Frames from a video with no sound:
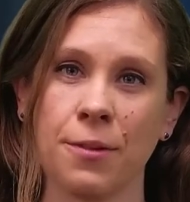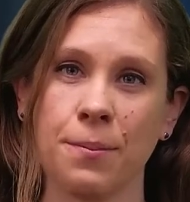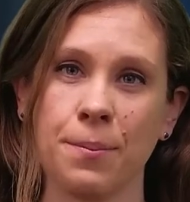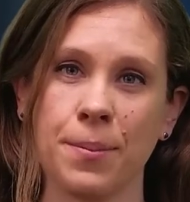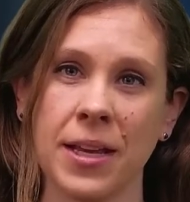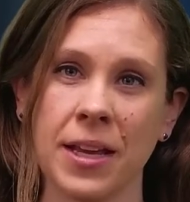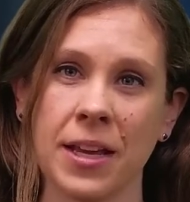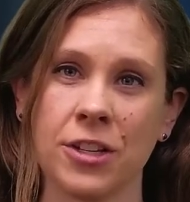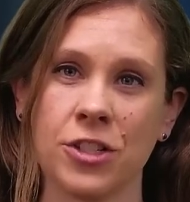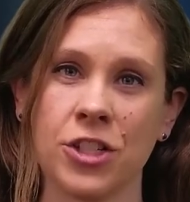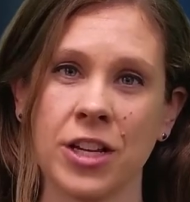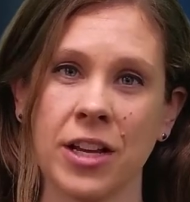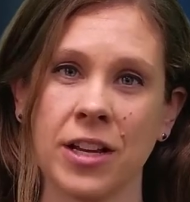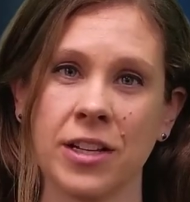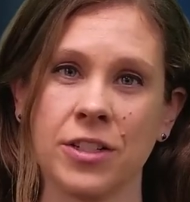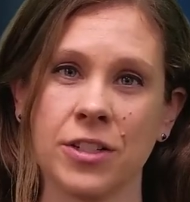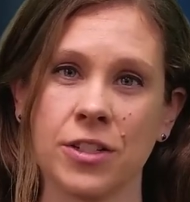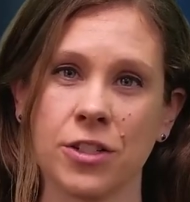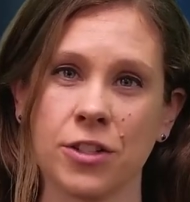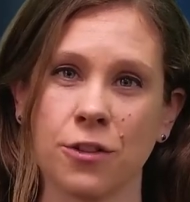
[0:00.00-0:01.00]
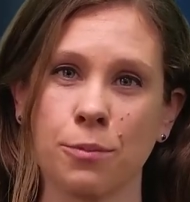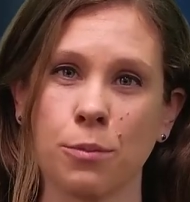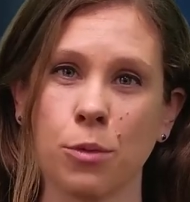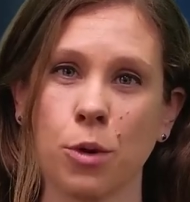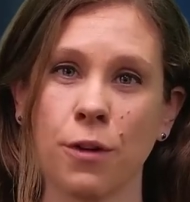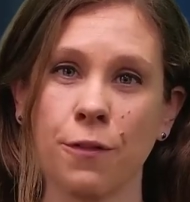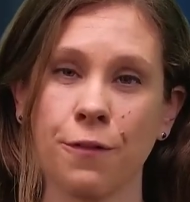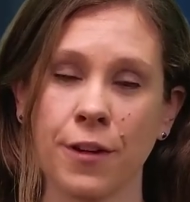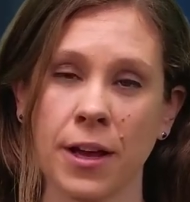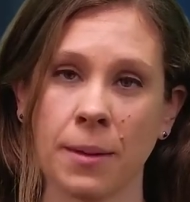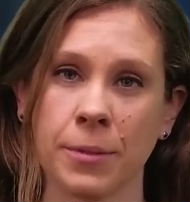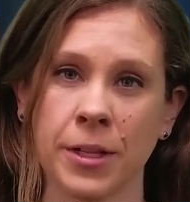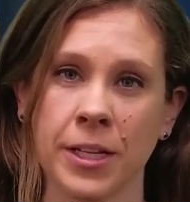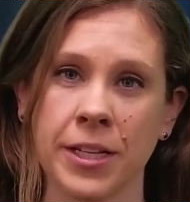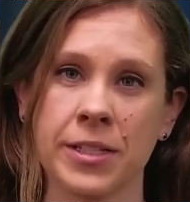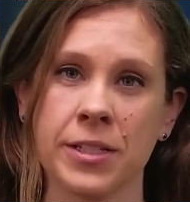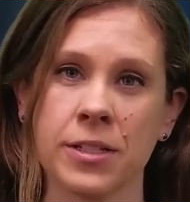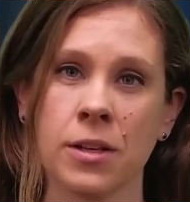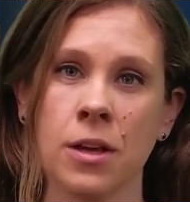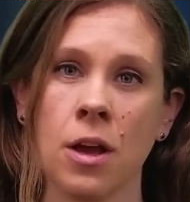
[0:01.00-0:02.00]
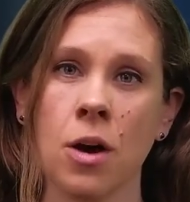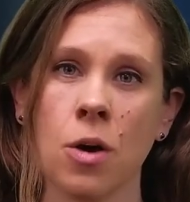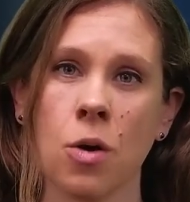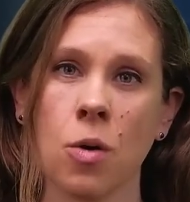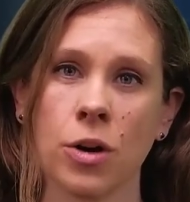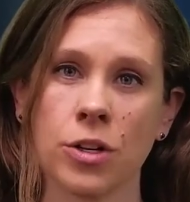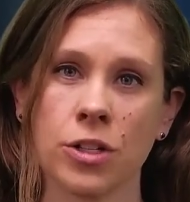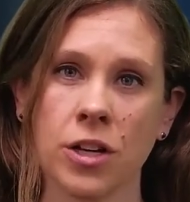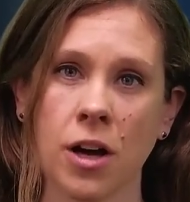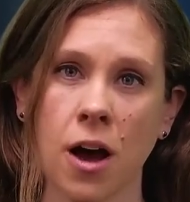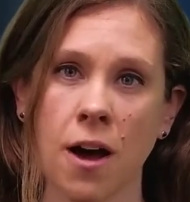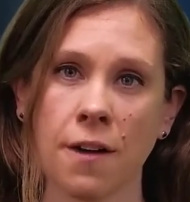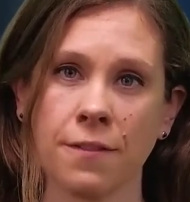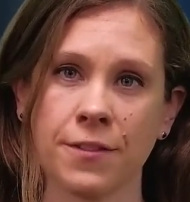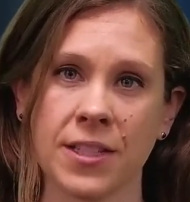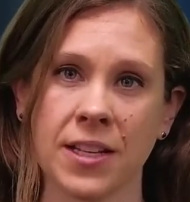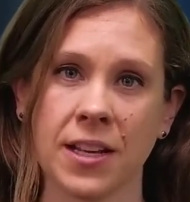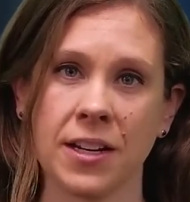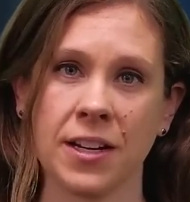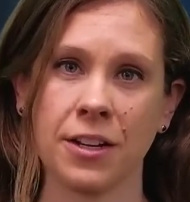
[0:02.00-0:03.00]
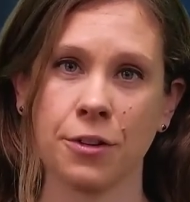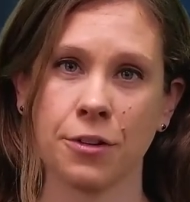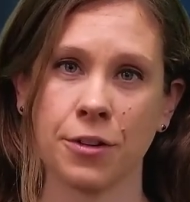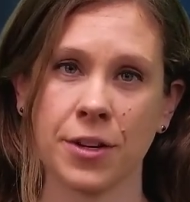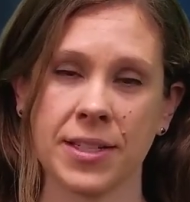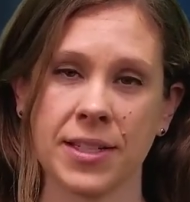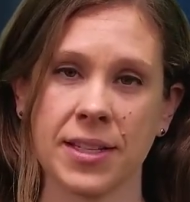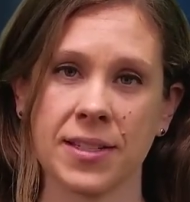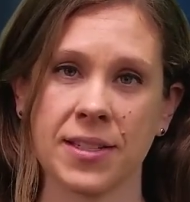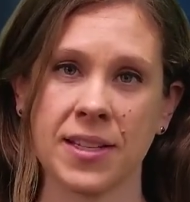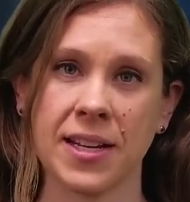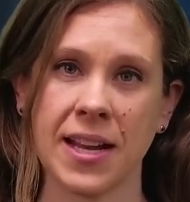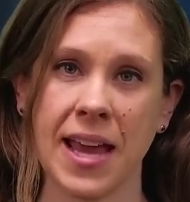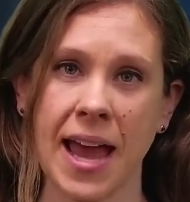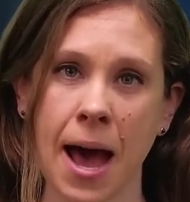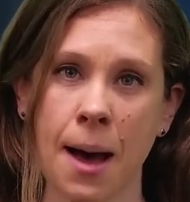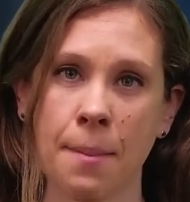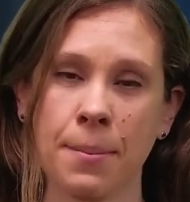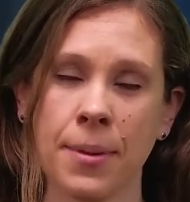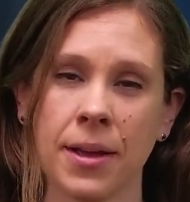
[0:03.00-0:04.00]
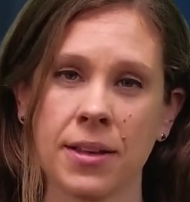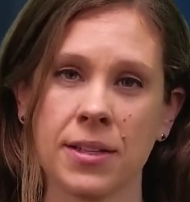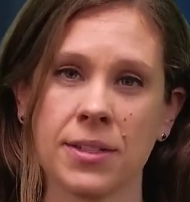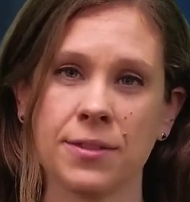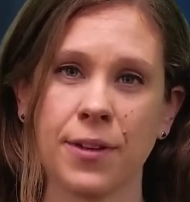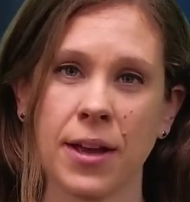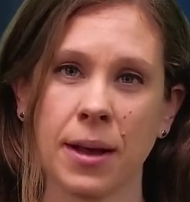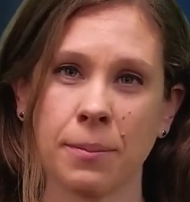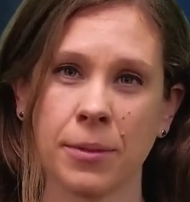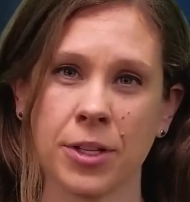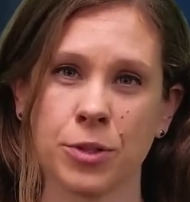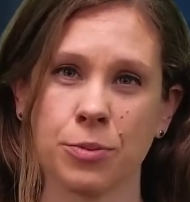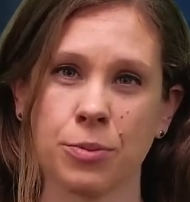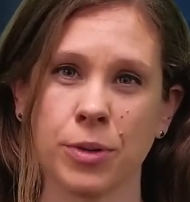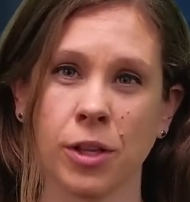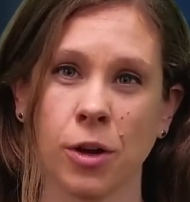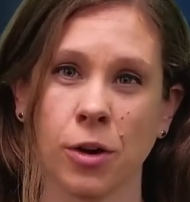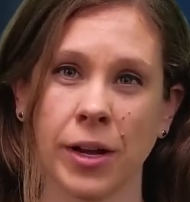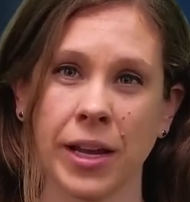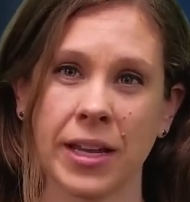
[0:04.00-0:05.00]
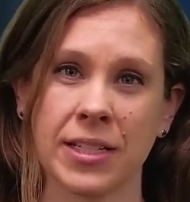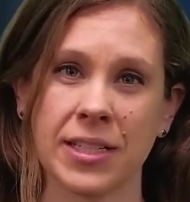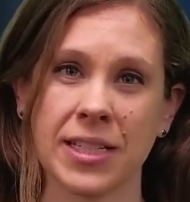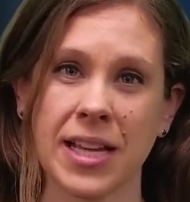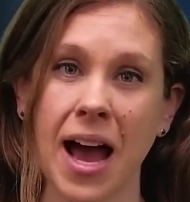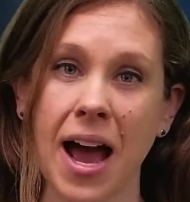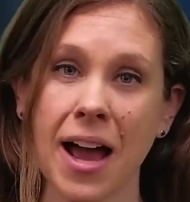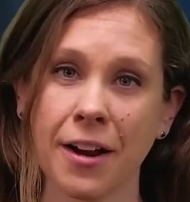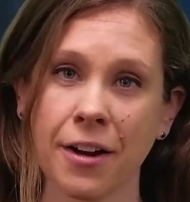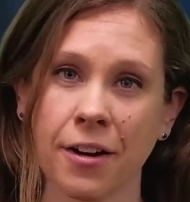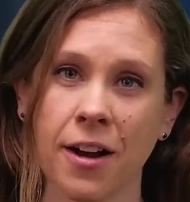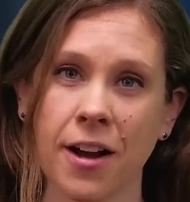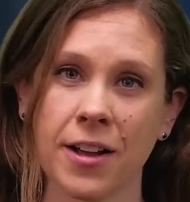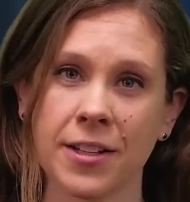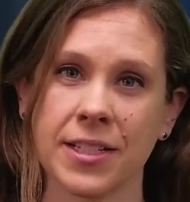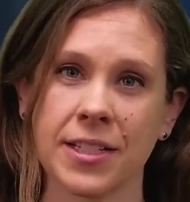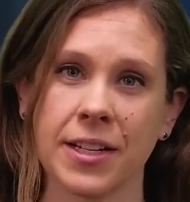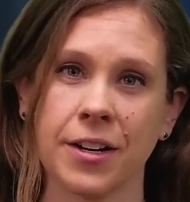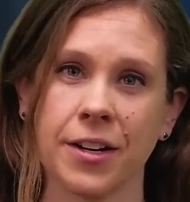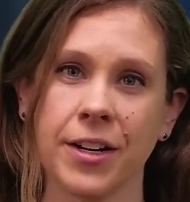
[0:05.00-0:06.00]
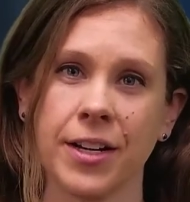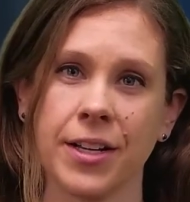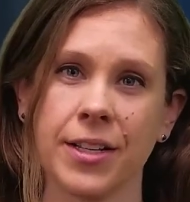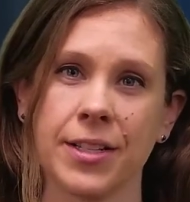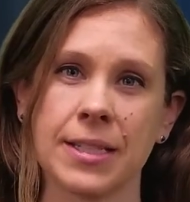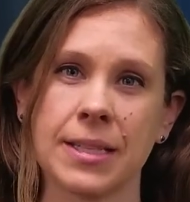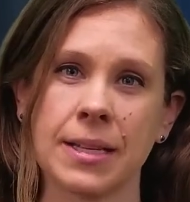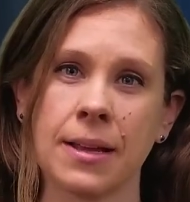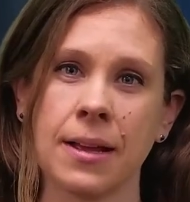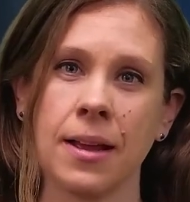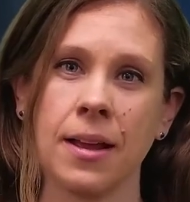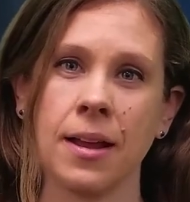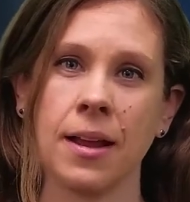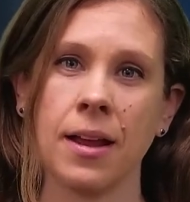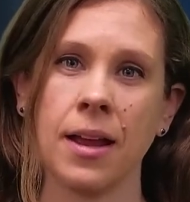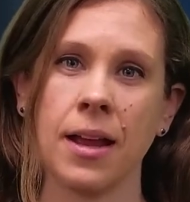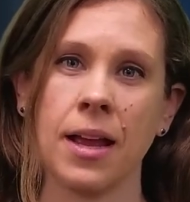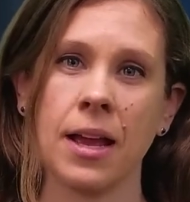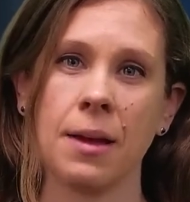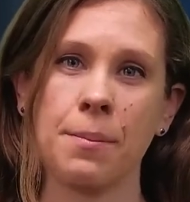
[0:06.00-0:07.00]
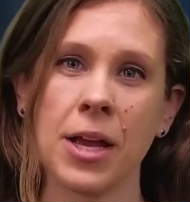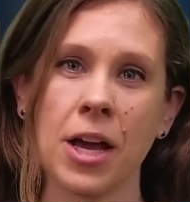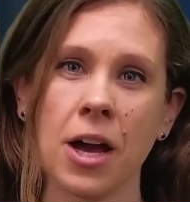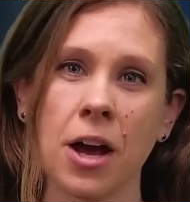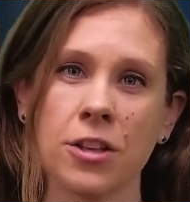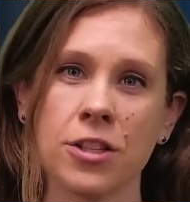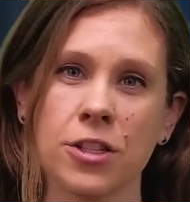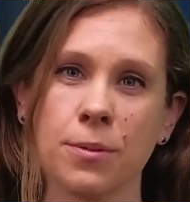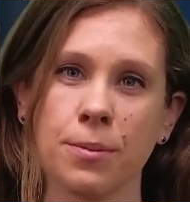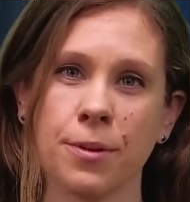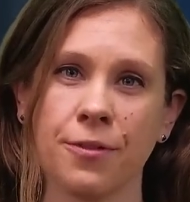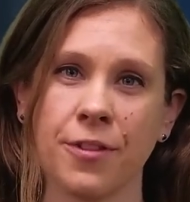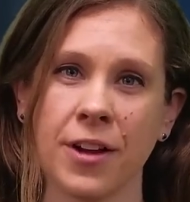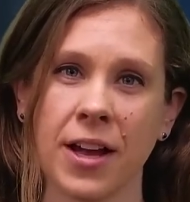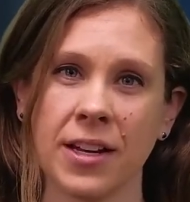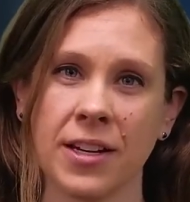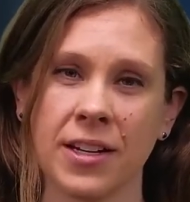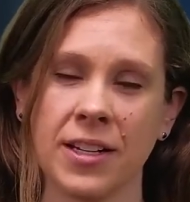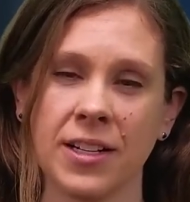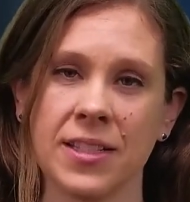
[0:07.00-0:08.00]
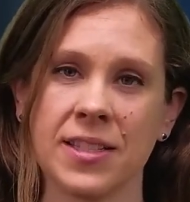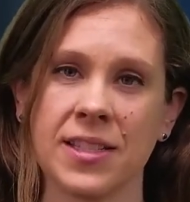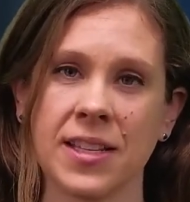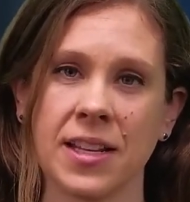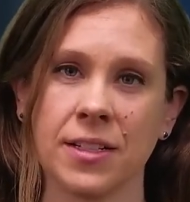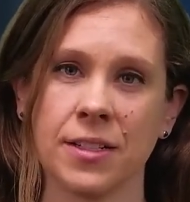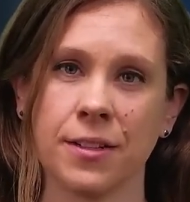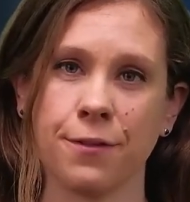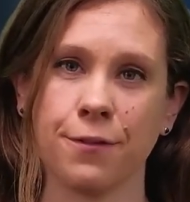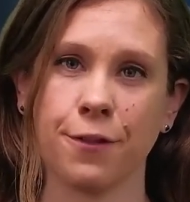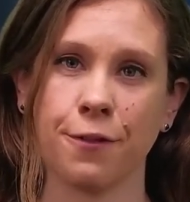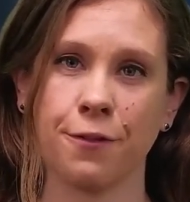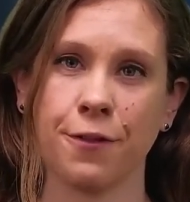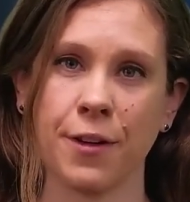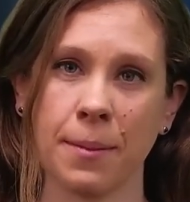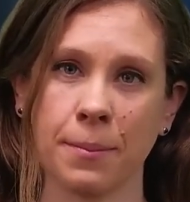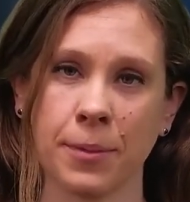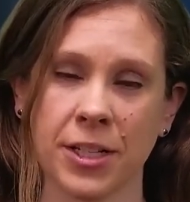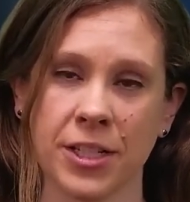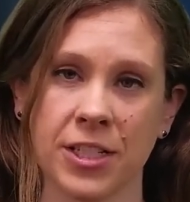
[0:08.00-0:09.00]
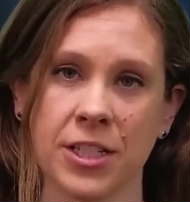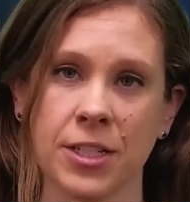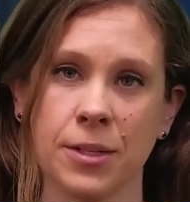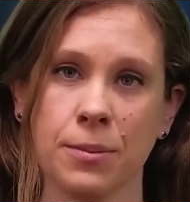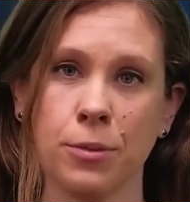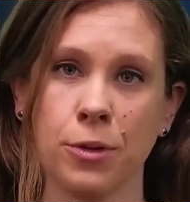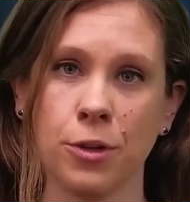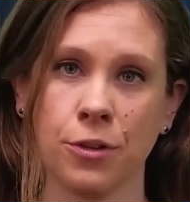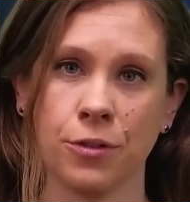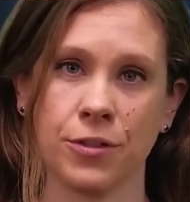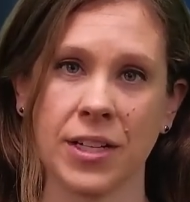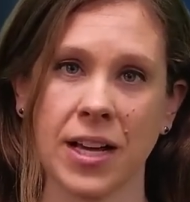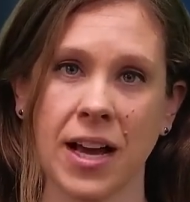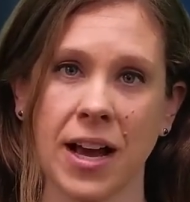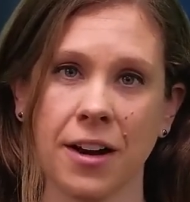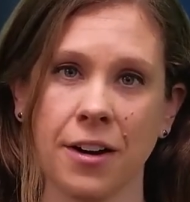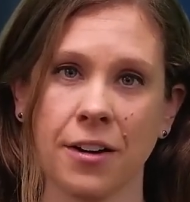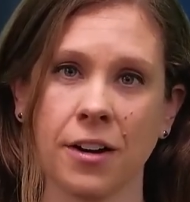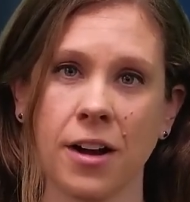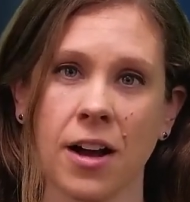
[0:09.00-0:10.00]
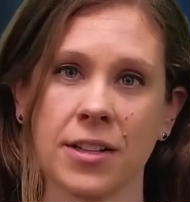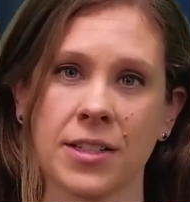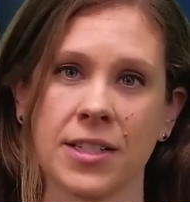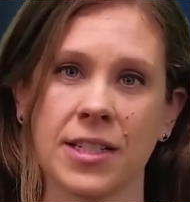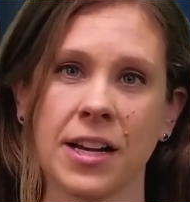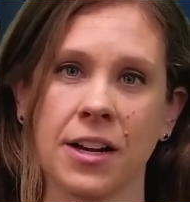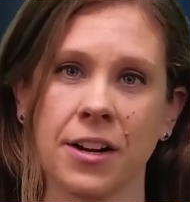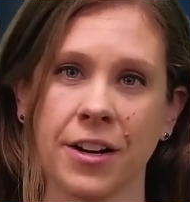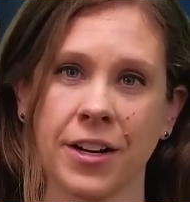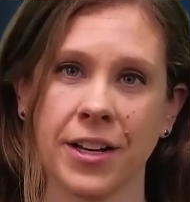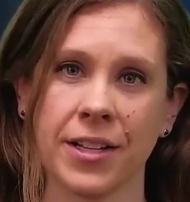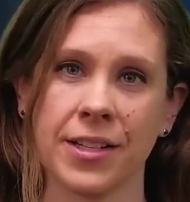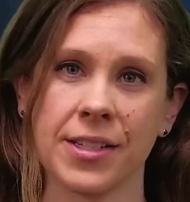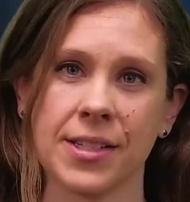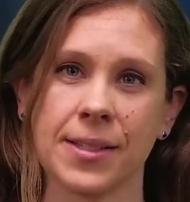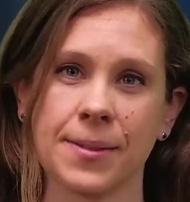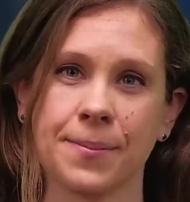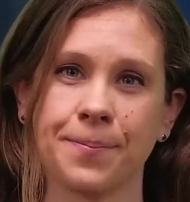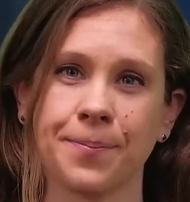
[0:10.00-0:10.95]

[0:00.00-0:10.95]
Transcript: PHA to serve more families or to offset increases in HAP as families relocate to higher cost areas. It may also provide an incentive for families to move to higher cost areas.